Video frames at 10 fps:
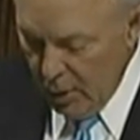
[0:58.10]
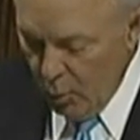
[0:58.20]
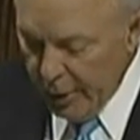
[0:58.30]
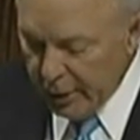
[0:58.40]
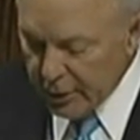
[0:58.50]

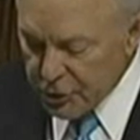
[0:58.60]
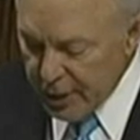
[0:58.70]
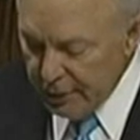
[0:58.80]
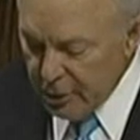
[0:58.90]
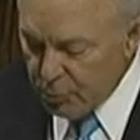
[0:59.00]
We could
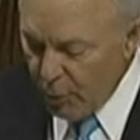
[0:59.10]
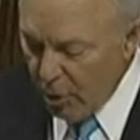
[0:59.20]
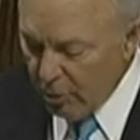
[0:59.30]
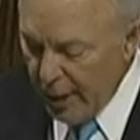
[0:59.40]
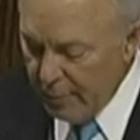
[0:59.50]
extend these
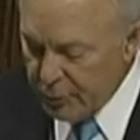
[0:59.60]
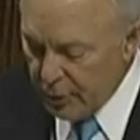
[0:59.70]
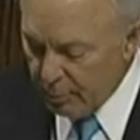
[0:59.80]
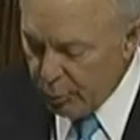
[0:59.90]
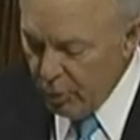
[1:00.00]
programs and
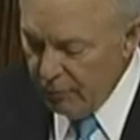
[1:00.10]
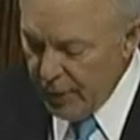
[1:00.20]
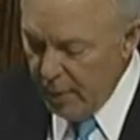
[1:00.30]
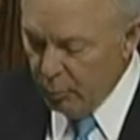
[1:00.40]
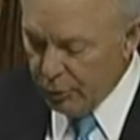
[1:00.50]
improve
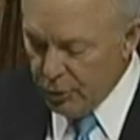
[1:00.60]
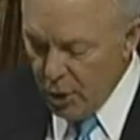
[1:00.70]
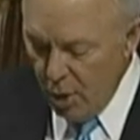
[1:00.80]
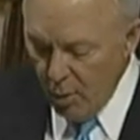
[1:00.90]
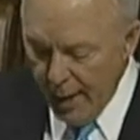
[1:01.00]
them with
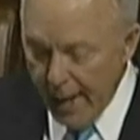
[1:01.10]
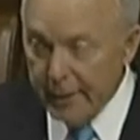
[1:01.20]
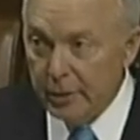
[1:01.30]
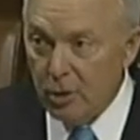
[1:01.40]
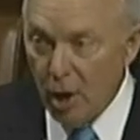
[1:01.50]
no
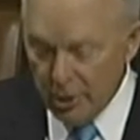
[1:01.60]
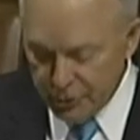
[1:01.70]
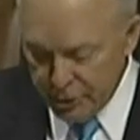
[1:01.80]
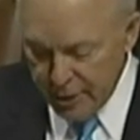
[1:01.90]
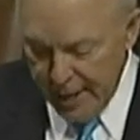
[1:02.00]
added
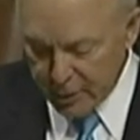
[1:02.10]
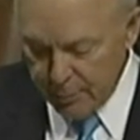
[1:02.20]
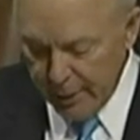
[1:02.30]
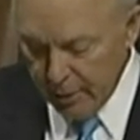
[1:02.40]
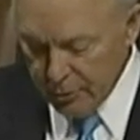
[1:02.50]
cost to
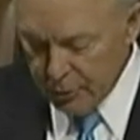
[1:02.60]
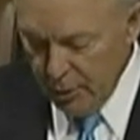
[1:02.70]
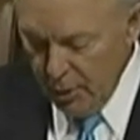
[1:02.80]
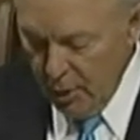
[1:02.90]
taxpayers.